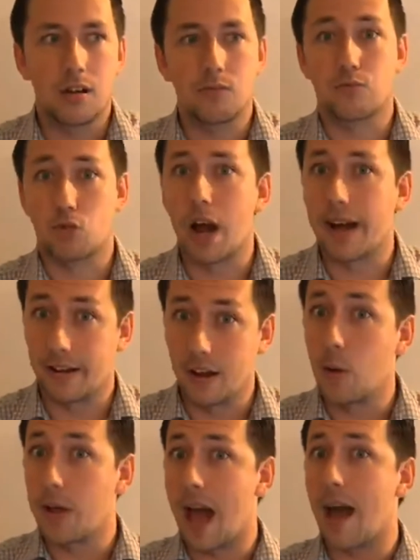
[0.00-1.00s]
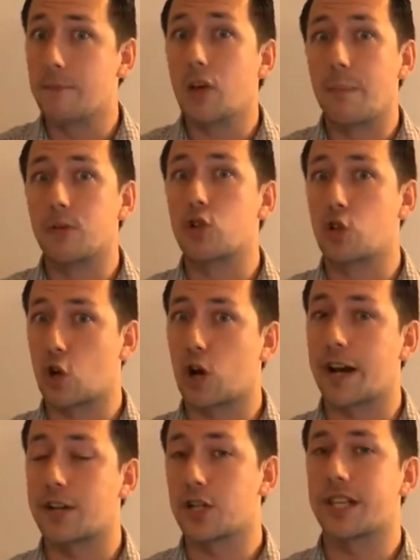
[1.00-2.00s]
Right. Oh, yeah, I'm sure
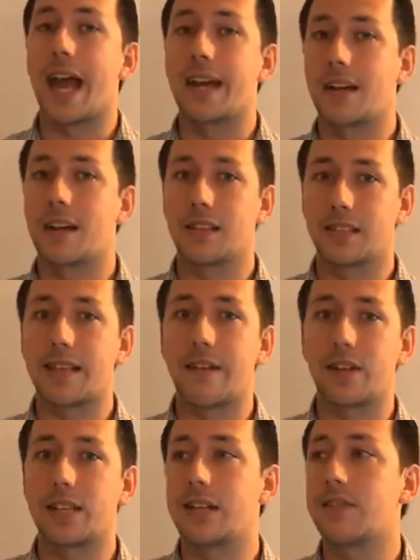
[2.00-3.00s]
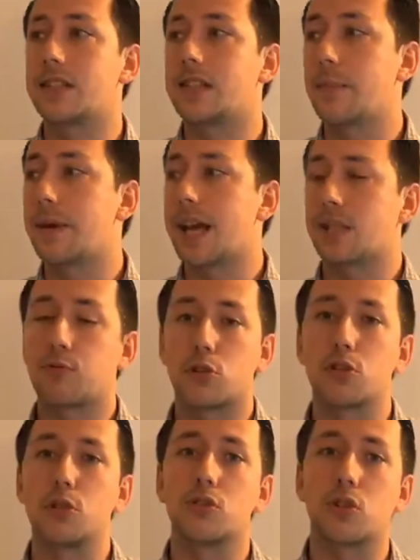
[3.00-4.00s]
it just ended in the 70s. Even CBS
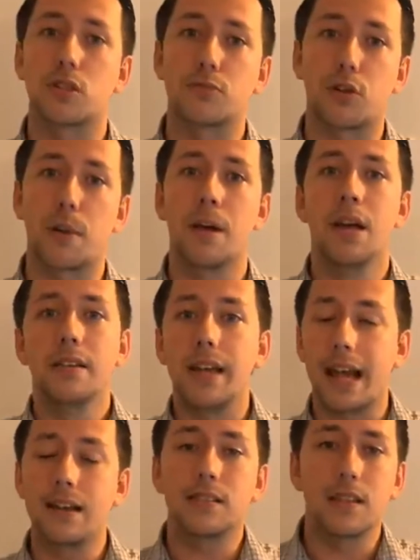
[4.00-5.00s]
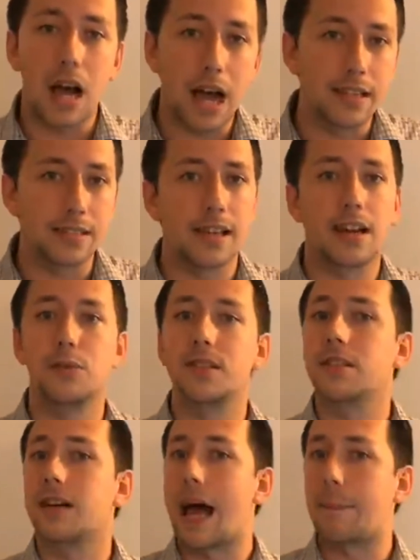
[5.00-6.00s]
producers from the 80s and 90s said it was
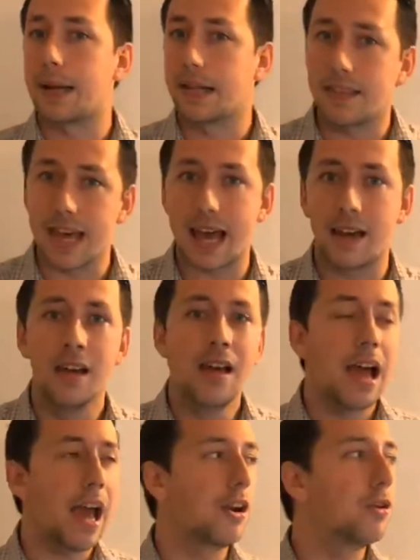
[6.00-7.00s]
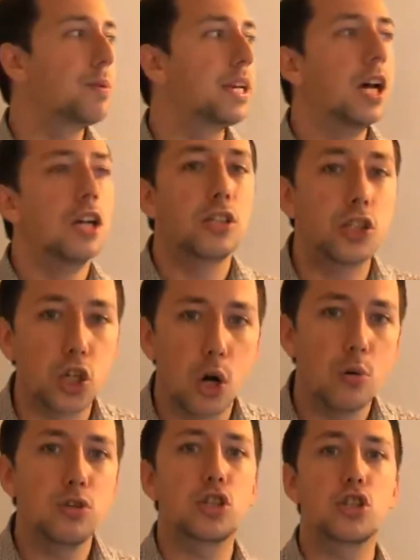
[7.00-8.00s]
still happening then. And it would be
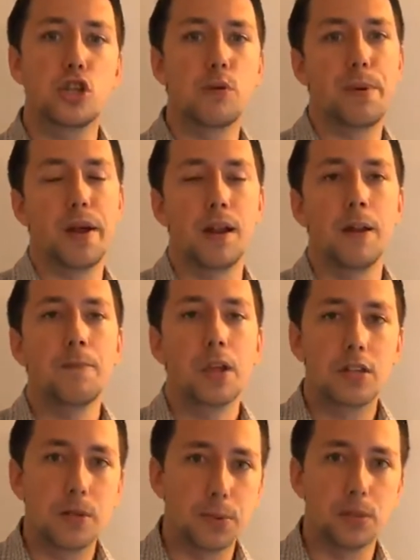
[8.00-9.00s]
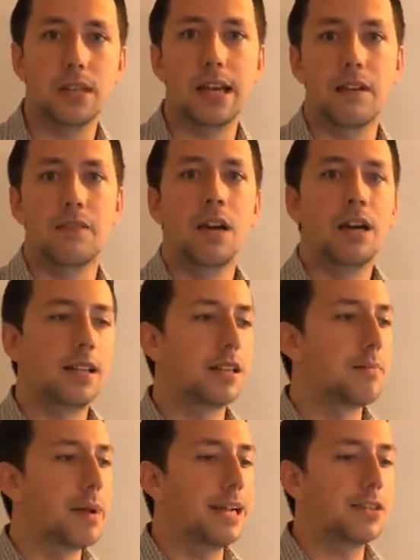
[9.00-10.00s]
so stupid to believe that
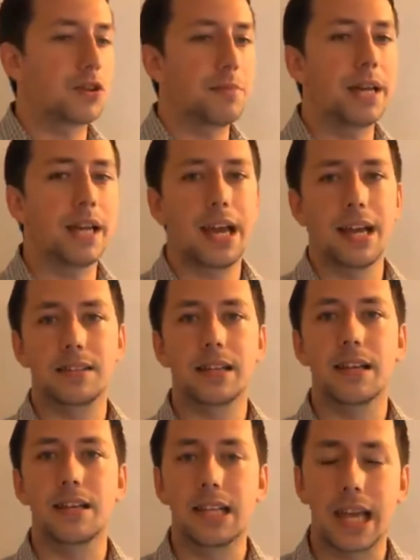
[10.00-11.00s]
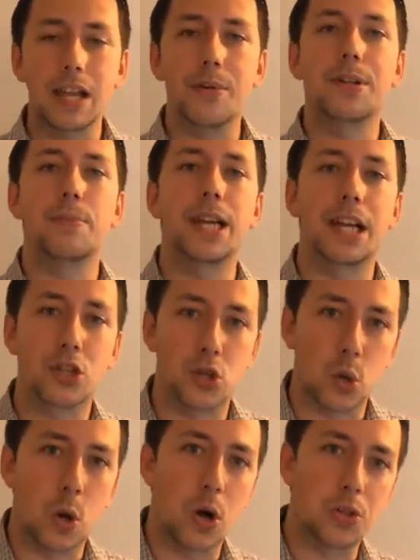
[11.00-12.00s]
the mainstream media isn't continuing to be
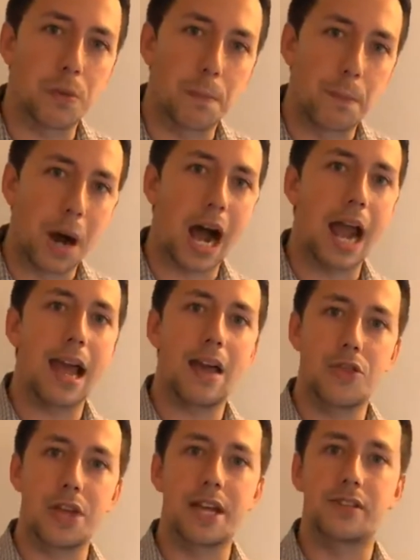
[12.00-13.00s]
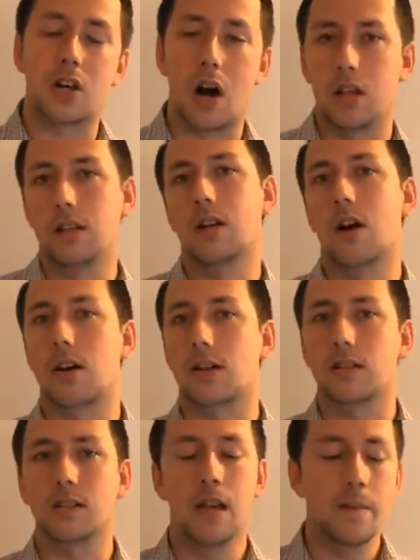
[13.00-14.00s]
controlled by these
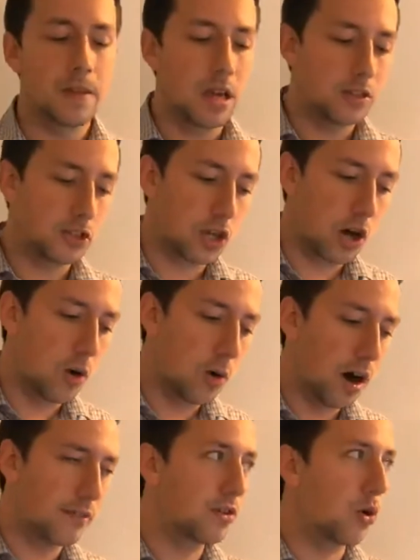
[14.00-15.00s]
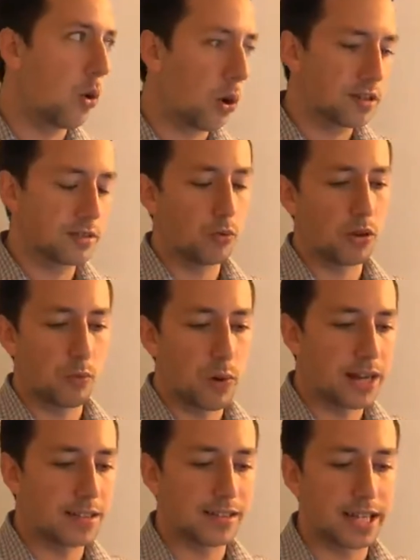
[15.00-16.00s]
oligarchs. So, of course, we're
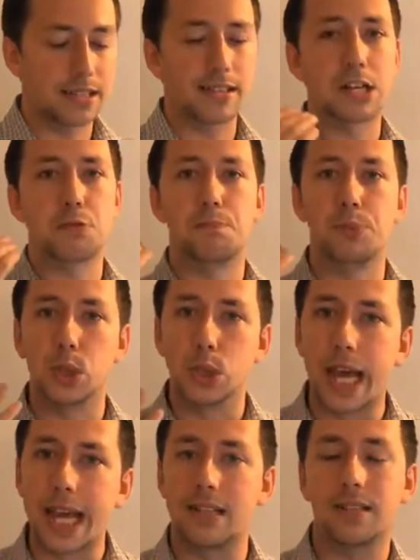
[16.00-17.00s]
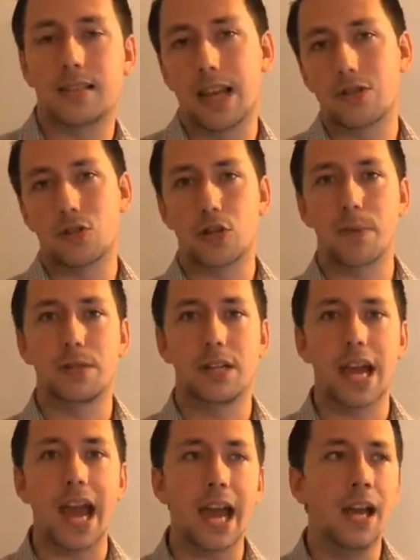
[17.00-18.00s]
witnessing such blatant censorship
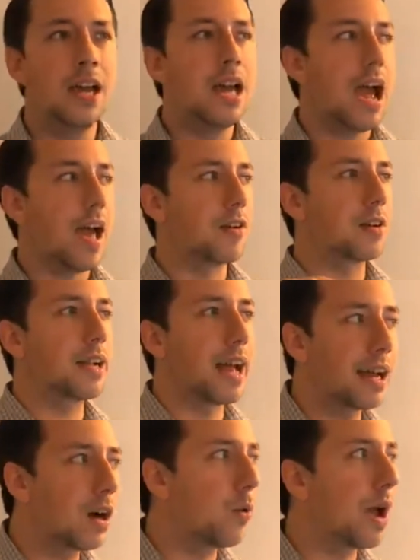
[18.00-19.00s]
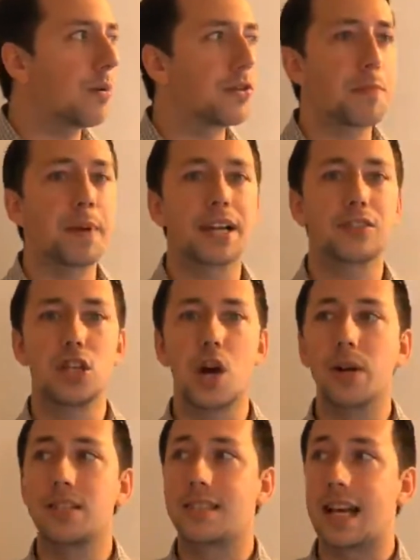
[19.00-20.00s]
today, and they're getting away with it because no
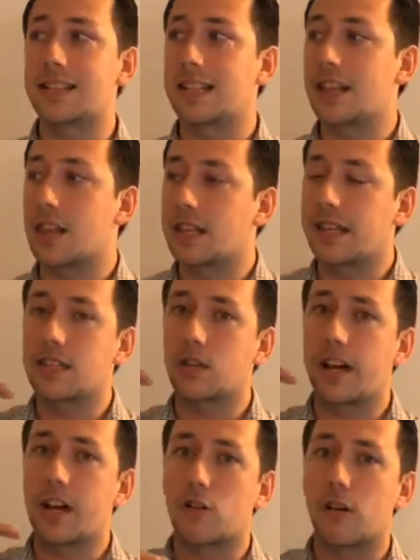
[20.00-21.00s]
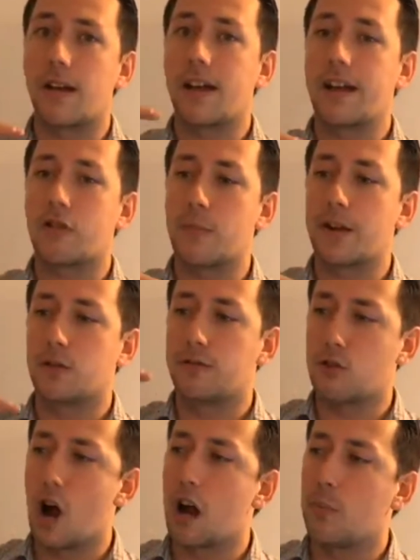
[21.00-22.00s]
one says anything. It's an incremental
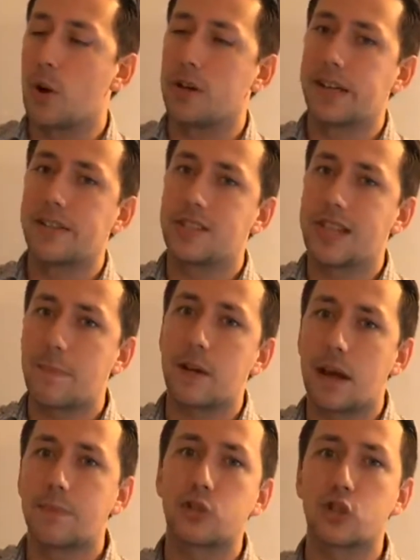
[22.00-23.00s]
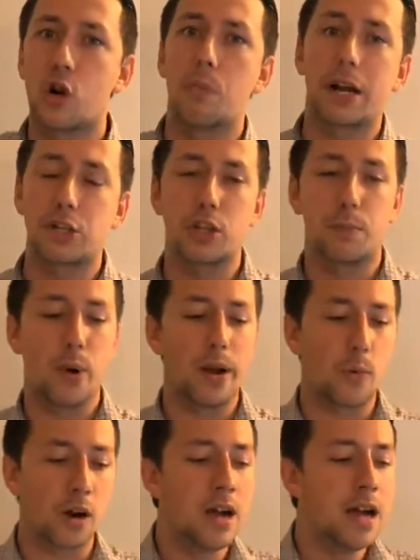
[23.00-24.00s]
frog boil. They stepped it up so much to the
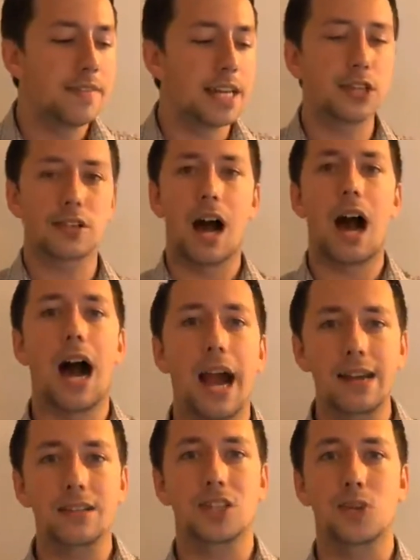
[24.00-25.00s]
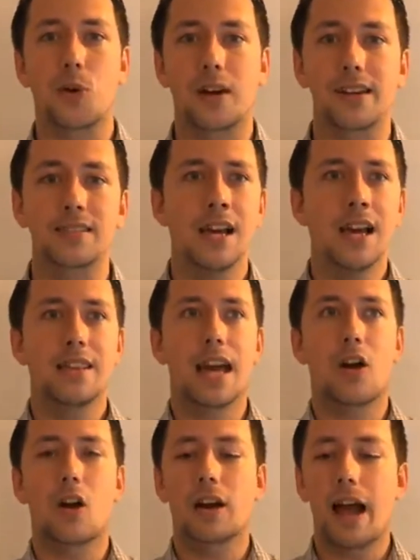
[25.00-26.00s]
point where they just hide stories
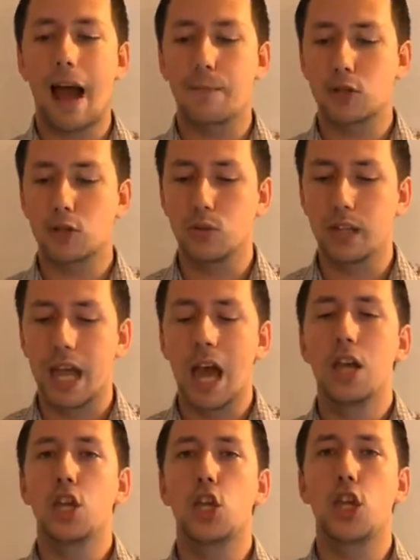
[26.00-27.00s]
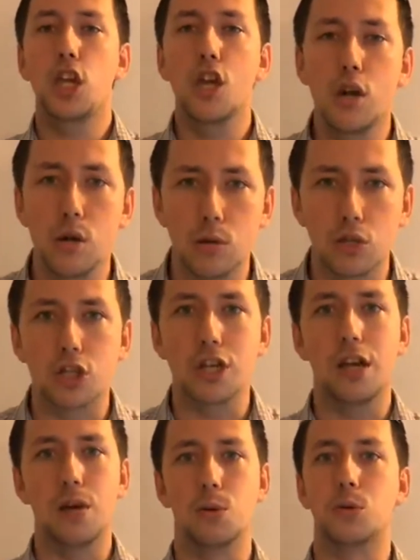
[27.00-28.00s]
that are absolutely huge
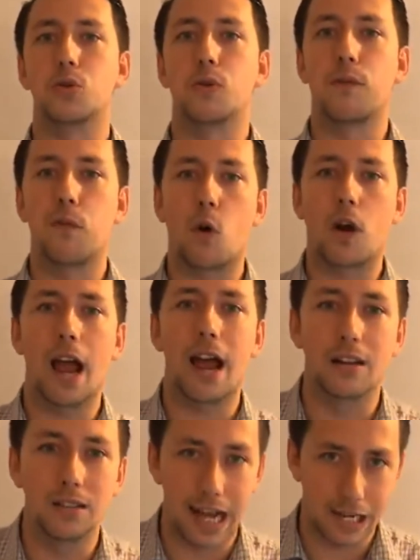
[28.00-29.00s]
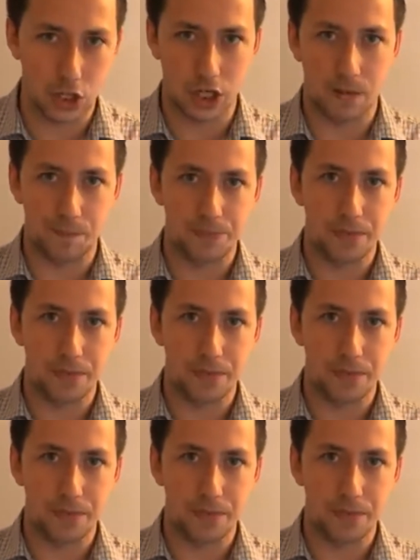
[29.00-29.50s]
news for an election.